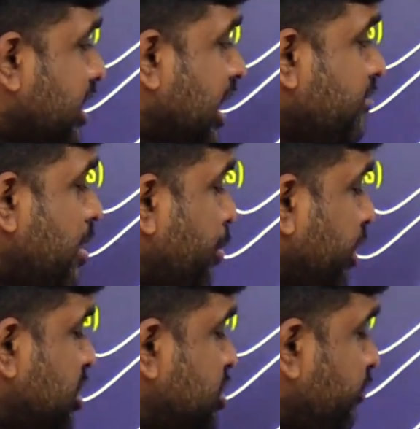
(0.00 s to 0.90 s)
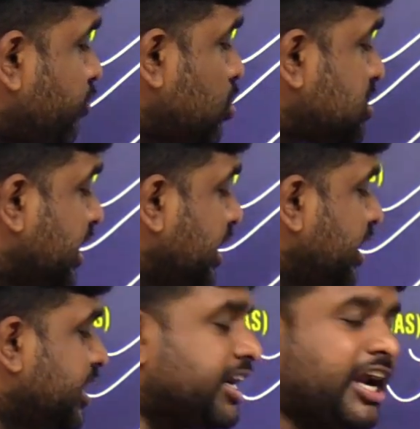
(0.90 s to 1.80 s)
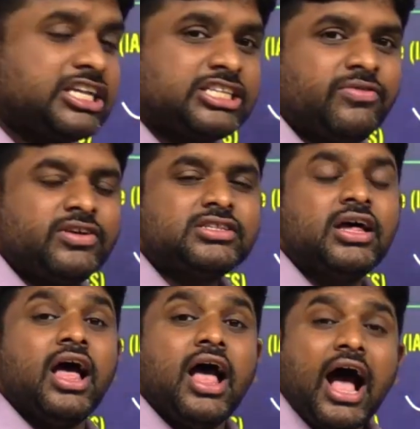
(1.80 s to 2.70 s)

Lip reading: Railway Protection Force, Indian Trade Service,